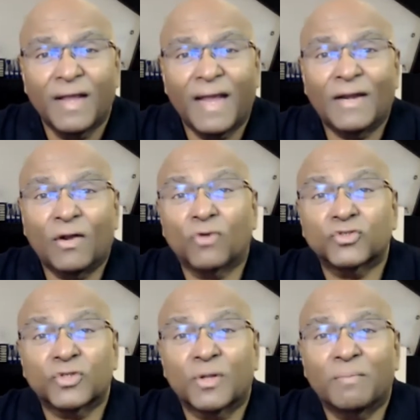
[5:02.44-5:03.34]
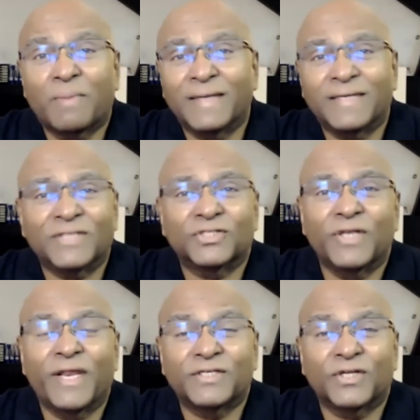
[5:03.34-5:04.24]
and lost my
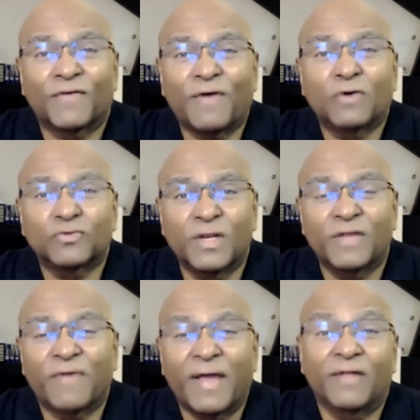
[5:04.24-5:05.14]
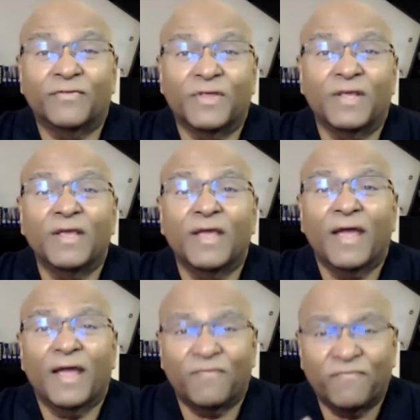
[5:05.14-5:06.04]
destination of how to live a healthy
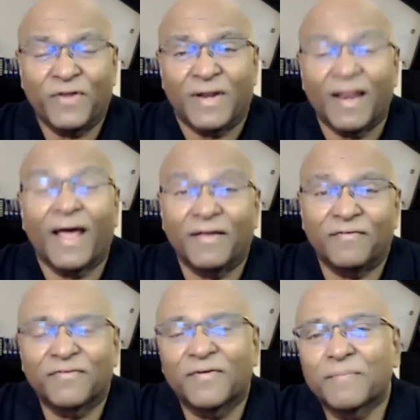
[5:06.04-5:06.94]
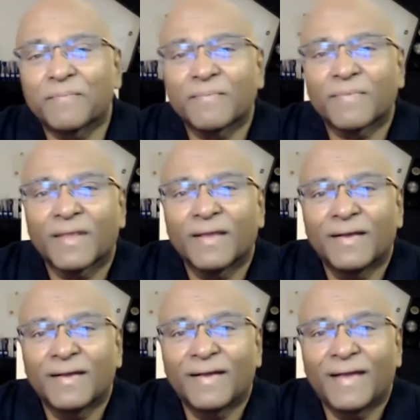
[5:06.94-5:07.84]
and fit life.
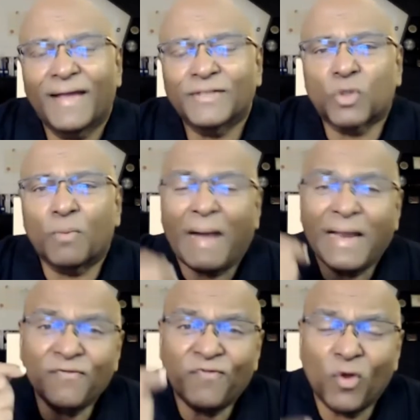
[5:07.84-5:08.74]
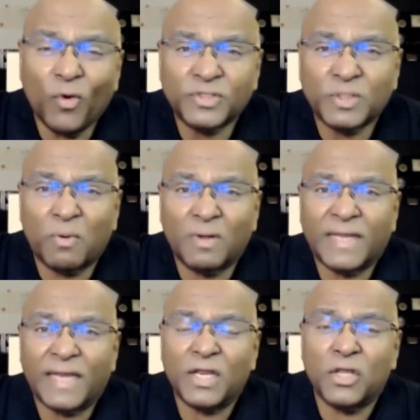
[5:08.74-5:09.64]
And so MindFLOW is
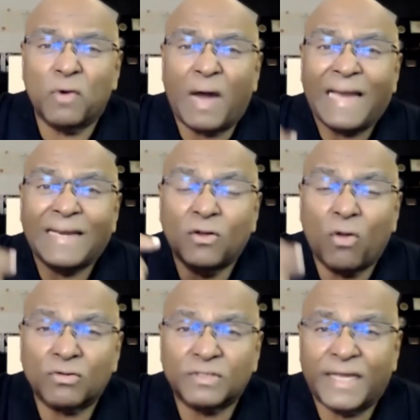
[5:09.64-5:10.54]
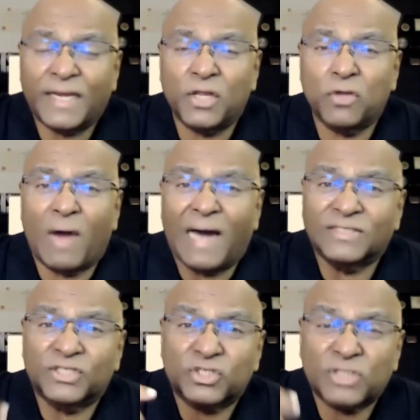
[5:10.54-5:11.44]
about getting you unlocked, getting you
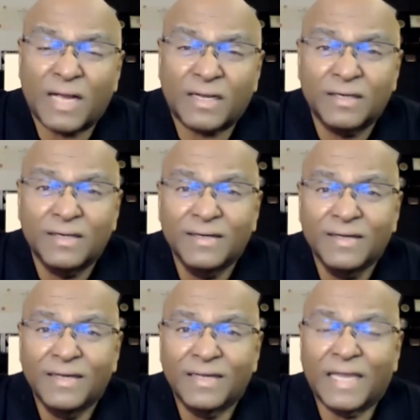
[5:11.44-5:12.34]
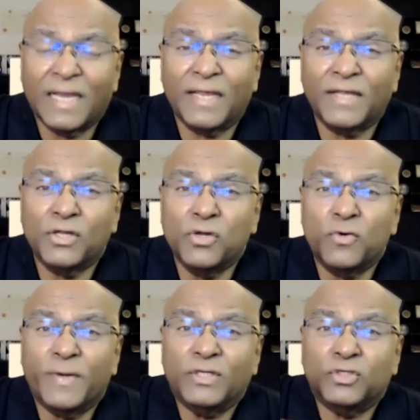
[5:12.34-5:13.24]
unstuck, getting
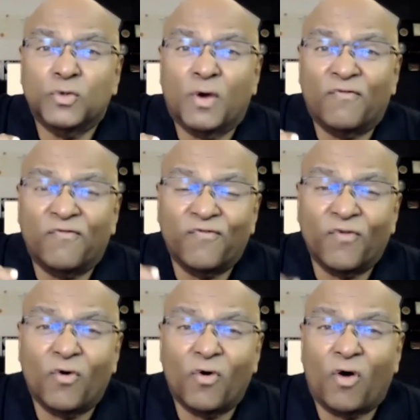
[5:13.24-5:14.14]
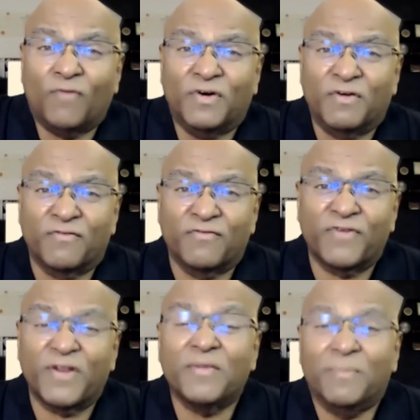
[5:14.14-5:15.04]
you into a flow of a
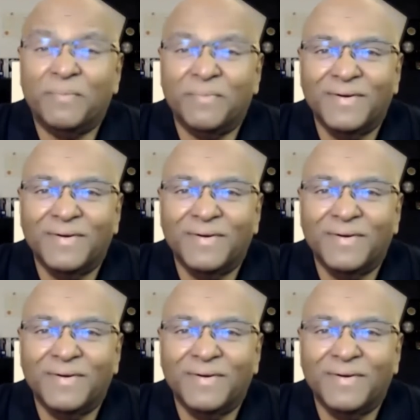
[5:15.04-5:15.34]
rhythm